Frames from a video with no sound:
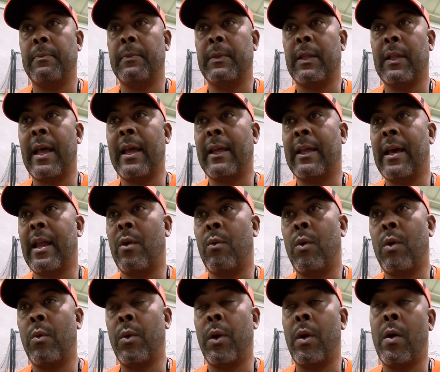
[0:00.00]
Like kind of
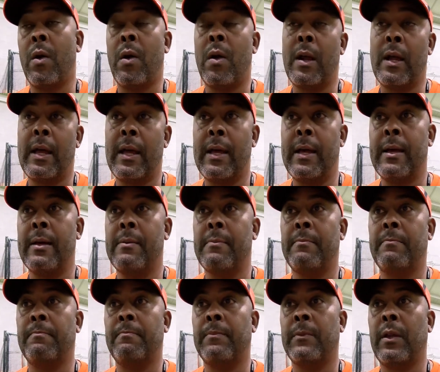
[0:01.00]
where we are,
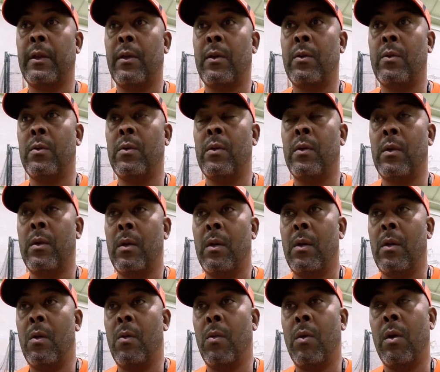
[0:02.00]

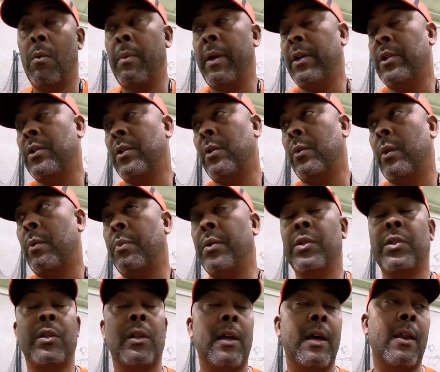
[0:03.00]
want to make sure that we
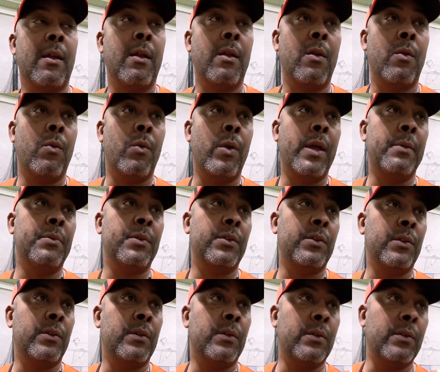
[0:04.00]
push a lot of reps
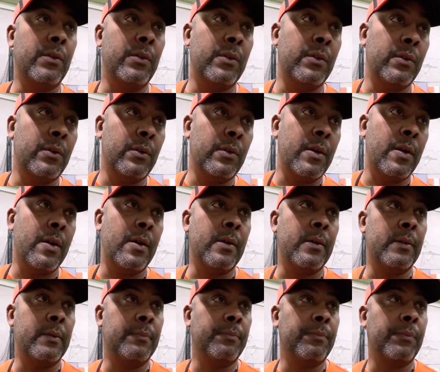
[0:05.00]
to our
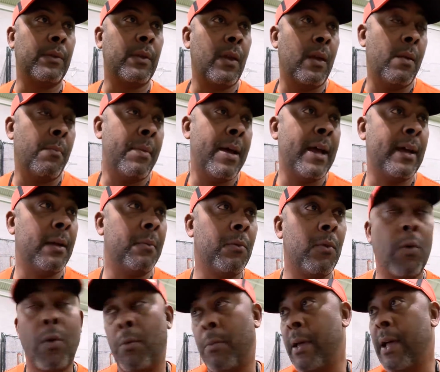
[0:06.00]
backup
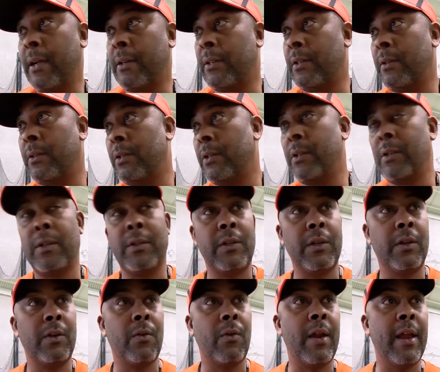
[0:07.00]
quarterbacks,
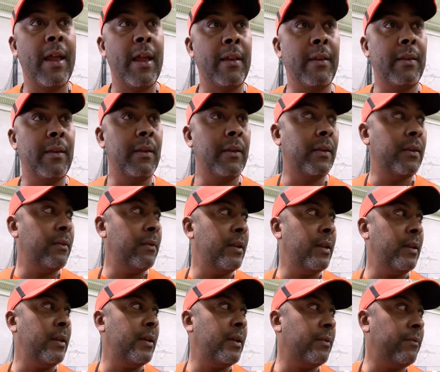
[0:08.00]
to Grant
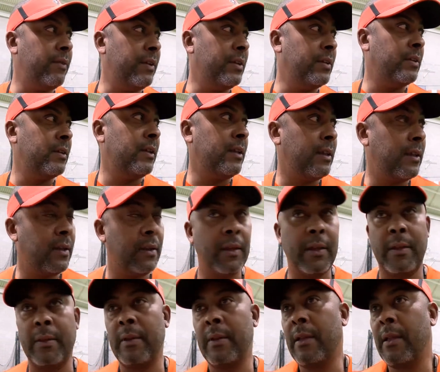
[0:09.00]
and Beasley
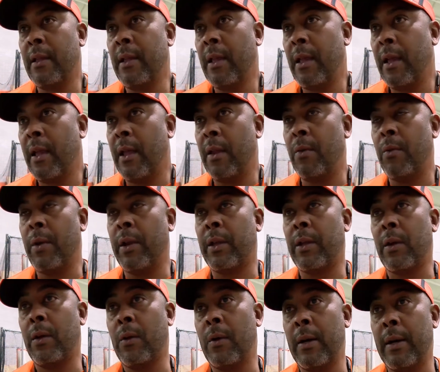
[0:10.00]
and
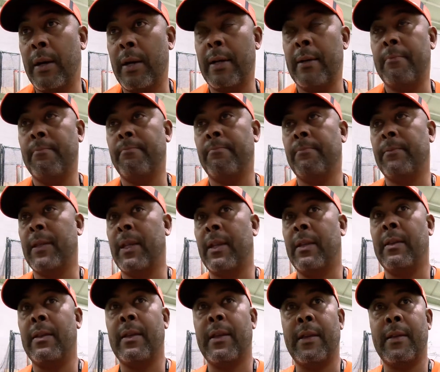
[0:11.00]
Rico,
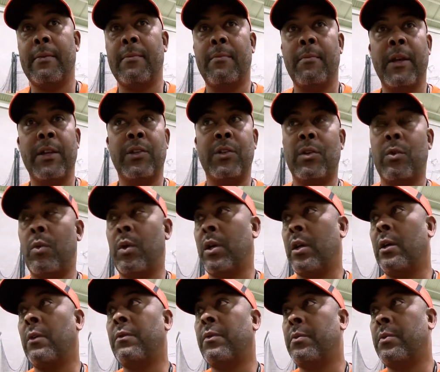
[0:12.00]
and make sure that we're
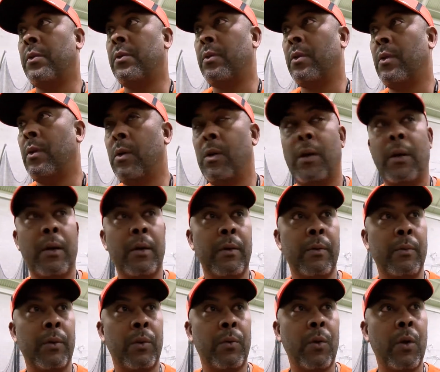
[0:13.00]
comfortable
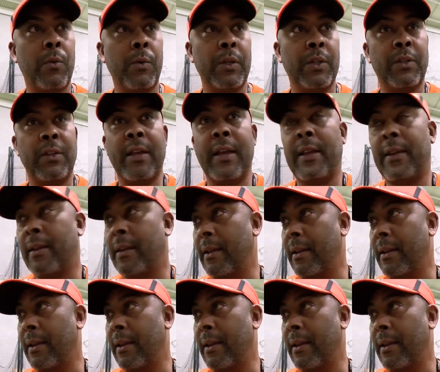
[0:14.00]
with where we sit